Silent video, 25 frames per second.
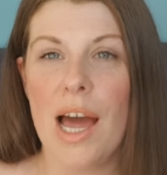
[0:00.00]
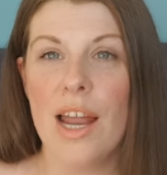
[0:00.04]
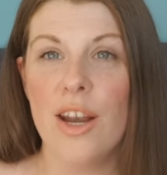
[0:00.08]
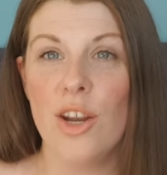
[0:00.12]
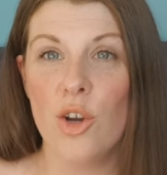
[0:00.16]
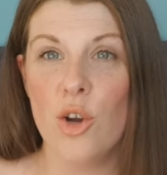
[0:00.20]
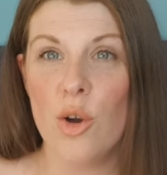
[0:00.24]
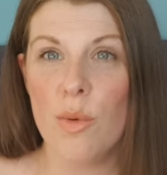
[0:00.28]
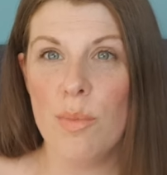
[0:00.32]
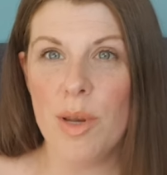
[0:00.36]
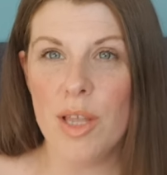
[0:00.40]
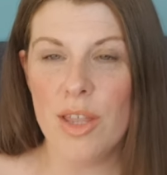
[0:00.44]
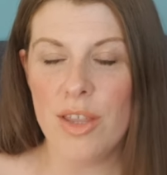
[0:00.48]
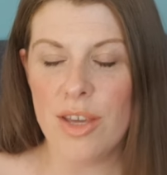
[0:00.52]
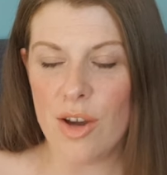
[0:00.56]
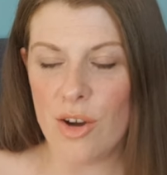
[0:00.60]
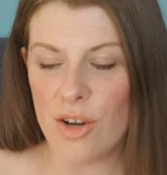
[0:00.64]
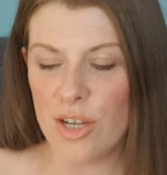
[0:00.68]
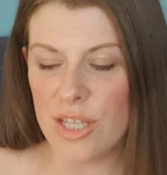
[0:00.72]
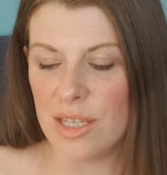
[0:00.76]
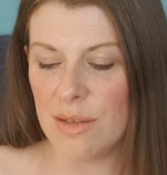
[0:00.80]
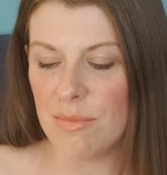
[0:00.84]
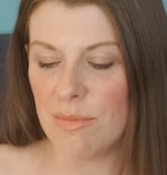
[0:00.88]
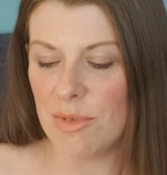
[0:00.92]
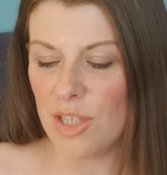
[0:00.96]
And a couple of the
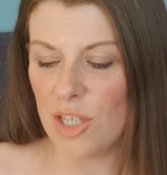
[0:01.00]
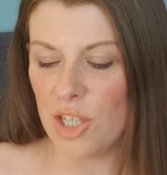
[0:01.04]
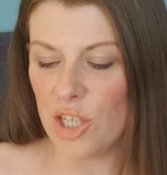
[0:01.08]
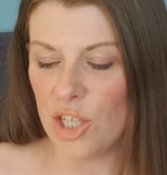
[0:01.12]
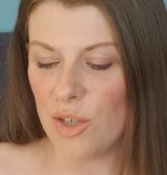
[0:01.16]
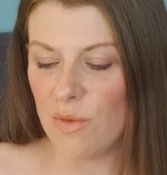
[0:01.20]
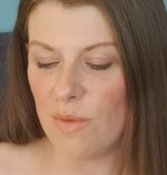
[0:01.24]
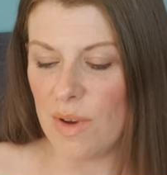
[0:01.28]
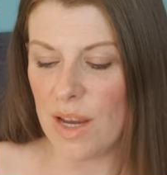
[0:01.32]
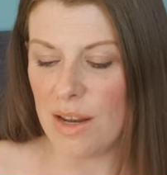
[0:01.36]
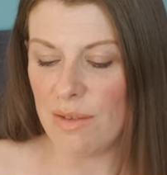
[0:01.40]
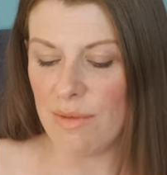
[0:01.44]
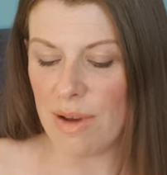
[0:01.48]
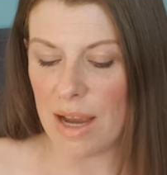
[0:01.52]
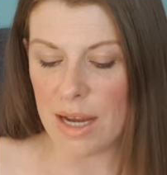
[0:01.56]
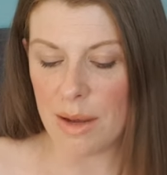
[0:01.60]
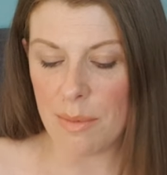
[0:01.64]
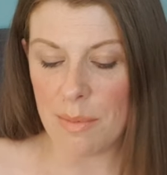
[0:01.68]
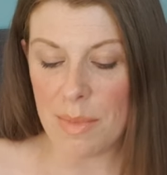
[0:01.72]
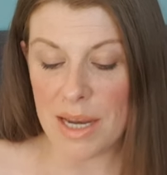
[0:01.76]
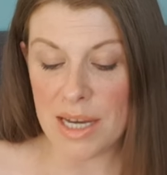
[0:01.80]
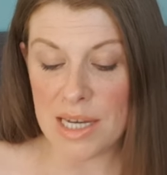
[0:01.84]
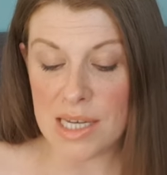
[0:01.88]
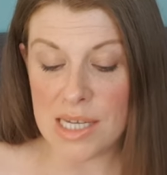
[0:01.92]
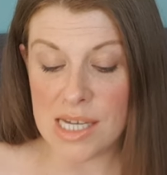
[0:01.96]
items that she really
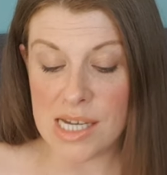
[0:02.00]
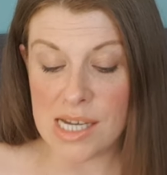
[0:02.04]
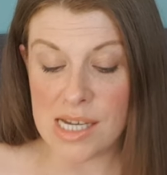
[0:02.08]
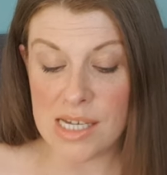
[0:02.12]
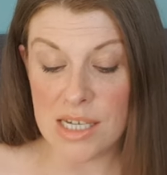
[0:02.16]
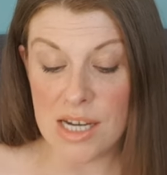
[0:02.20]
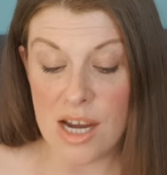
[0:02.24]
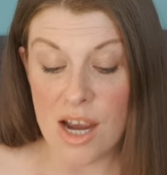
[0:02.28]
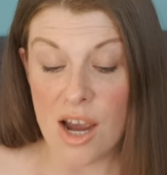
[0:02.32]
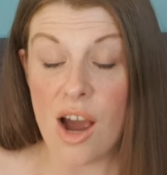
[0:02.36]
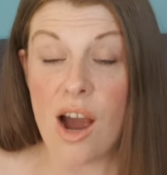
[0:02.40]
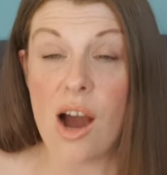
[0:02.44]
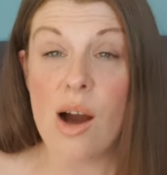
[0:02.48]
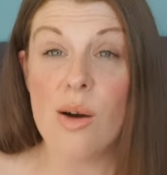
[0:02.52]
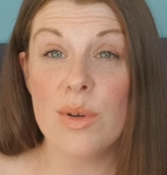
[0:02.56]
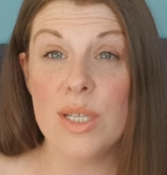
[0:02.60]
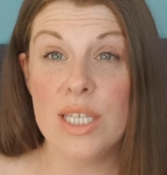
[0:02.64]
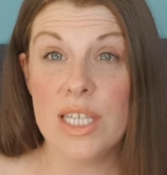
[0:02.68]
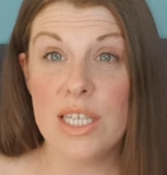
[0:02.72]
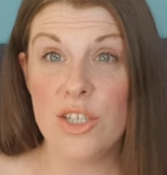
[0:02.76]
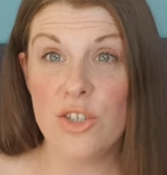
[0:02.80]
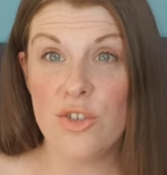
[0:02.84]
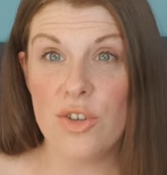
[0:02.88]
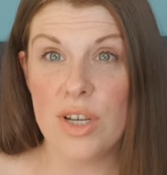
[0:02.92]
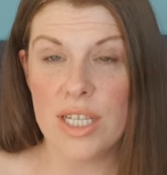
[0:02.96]
recommended, I
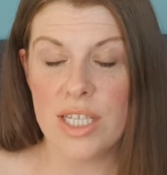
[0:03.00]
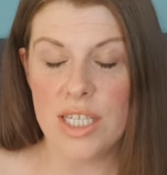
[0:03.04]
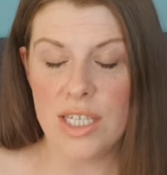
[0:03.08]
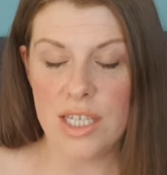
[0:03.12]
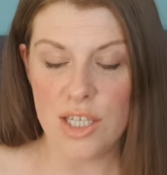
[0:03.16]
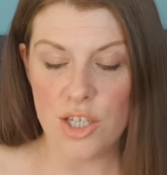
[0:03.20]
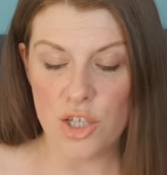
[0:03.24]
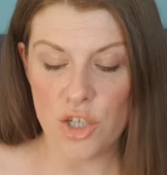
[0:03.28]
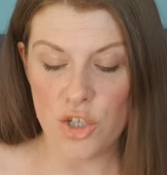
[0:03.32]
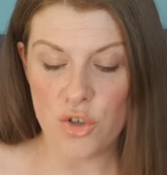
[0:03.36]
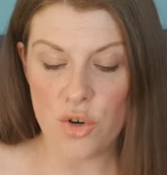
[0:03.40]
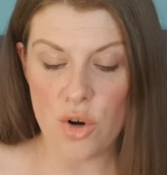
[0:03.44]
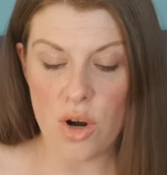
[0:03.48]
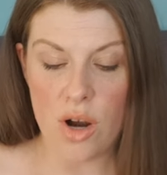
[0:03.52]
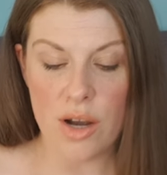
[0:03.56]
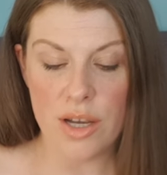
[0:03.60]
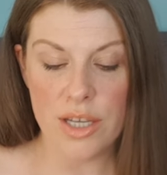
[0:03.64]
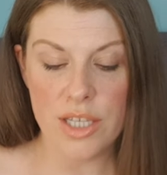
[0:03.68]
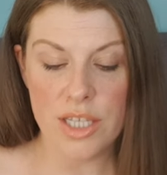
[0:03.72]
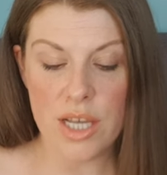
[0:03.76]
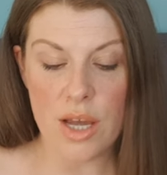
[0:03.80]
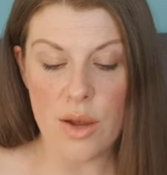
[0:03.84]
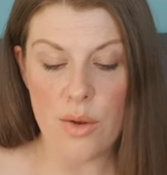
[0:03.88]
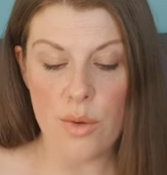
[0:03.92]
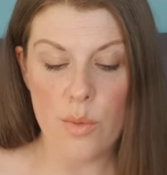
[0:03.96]
was interested to try.
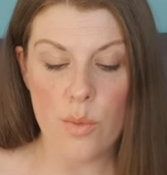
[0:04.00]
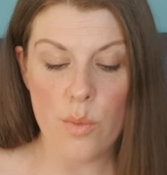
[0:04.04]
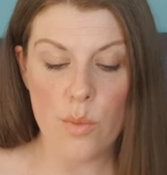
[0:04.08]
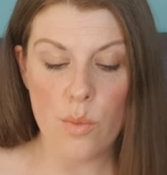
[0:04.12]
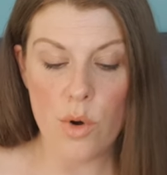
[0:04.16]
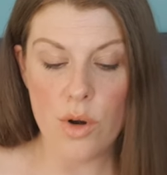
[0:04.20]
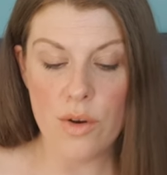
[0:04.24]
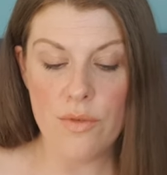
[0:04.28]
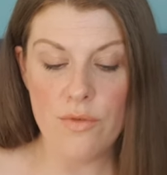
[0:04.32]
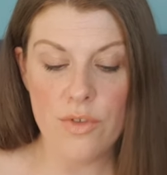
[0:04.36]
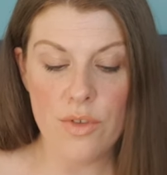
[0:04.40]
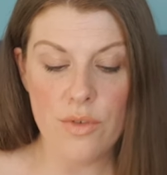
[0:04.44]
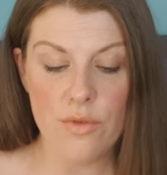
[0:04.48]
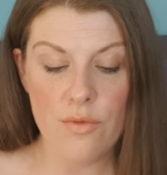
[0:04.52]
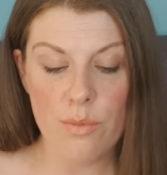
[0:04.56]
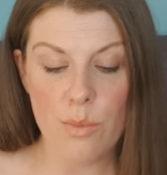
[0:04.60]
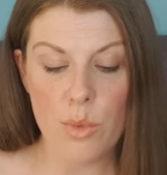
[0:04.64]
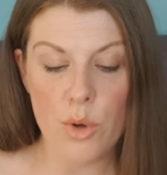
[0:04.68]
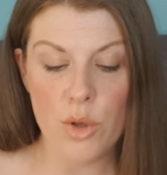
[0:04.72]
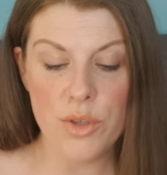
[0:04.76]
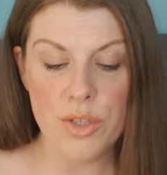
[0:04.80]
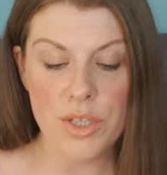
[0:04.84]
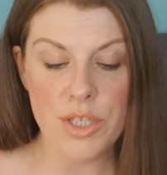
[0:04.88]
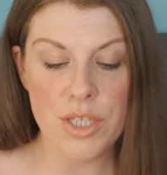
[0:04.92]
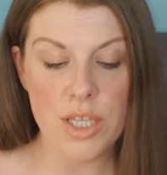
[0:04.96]
So one of the
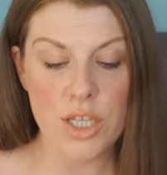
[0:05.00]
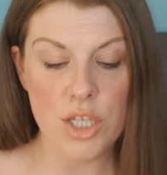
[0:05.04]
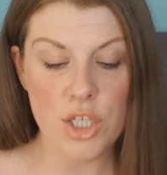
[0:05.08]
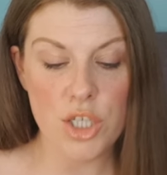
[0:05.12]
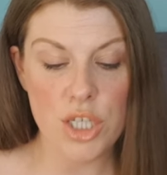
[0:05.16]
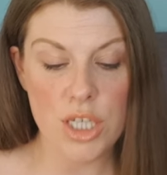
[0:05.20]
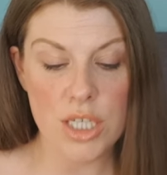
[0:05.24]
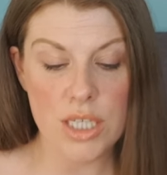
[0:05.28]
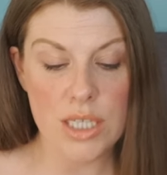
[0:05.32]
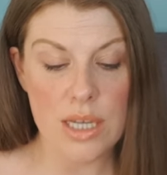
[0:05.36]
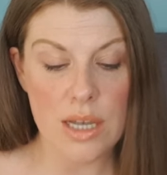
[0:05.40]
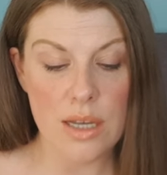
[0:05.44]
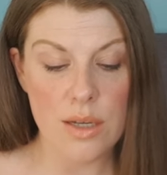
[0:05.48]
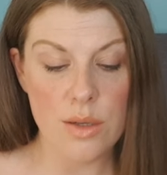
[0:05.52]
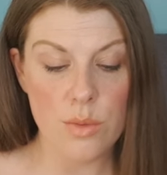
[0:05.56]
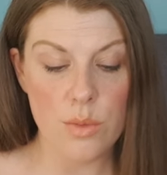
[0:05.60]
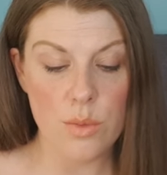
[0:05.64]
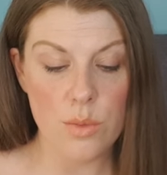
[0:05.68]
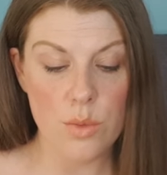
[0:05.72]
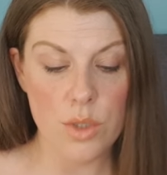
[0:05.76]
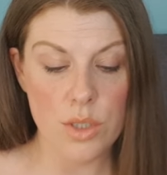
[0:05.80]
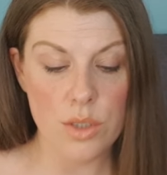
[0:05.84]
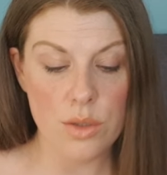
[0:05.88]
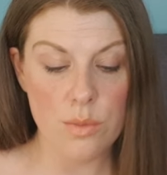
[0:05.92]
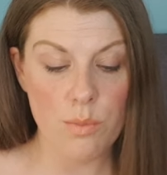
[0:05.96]
ones that she said
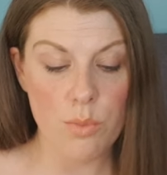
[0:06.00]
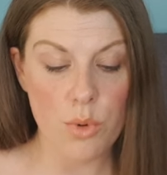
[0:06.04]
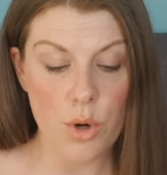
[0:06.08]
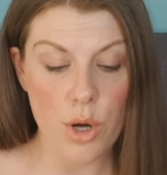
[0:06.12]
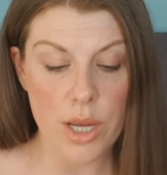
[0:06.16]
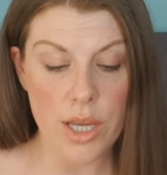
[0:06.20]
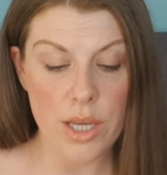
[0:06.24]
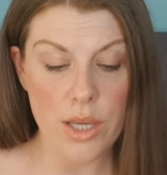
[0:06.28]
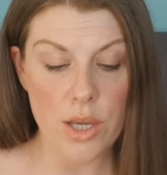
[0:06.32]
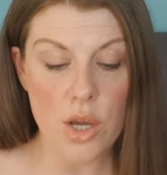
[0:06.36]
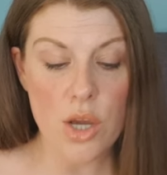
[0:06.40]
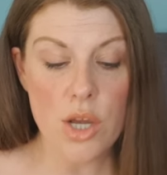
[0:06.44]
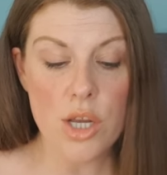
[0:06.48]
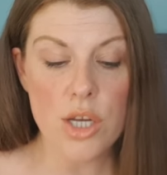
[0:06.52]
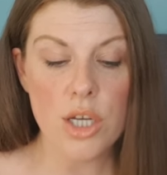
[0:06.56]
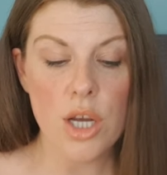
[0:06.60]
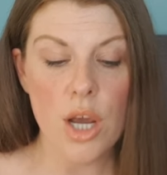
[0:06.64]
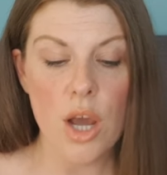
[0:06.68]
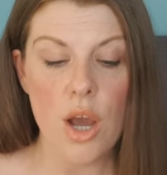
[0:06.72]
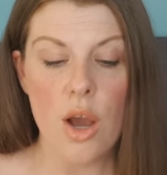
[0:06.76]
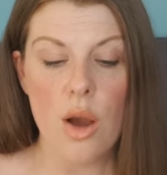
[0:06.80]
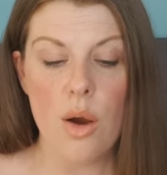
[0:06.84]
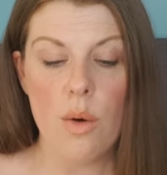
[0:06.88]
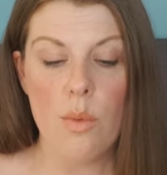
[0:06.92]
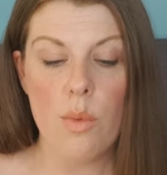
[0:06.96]
was pretty good
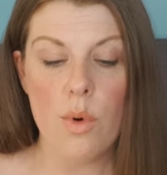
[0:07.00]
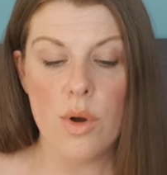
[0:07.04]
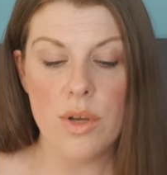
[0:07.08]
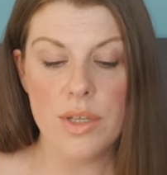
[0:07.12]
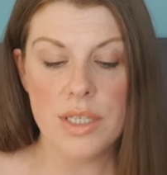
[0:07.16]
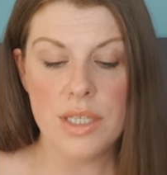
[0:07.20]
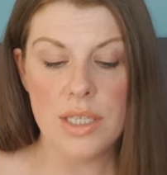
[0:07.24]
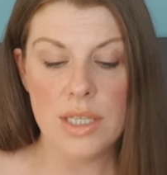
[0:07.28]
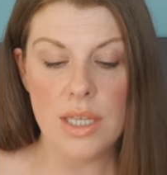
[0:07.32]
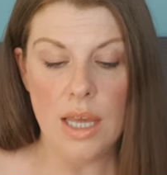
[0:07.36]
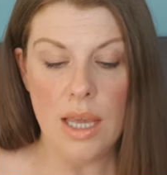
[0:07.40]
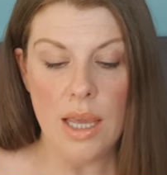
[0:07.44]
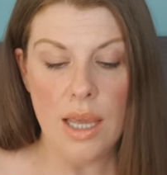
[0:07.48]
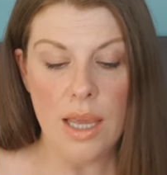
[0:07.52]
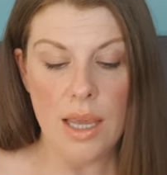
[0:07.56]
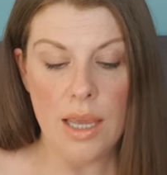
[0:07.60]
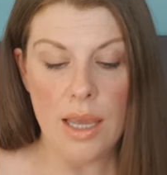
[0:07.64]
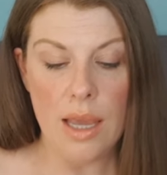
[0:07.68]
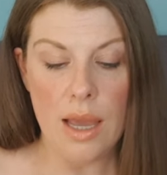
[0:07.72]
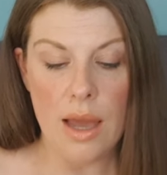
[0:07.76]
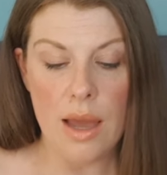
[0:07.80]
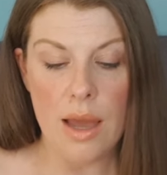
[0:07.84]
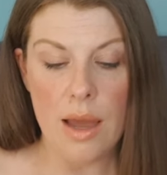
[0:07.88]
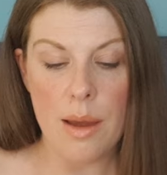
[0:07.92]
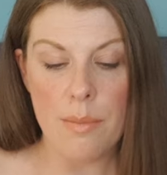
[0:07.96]
was
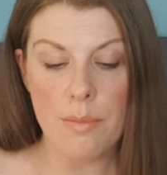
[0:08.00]
the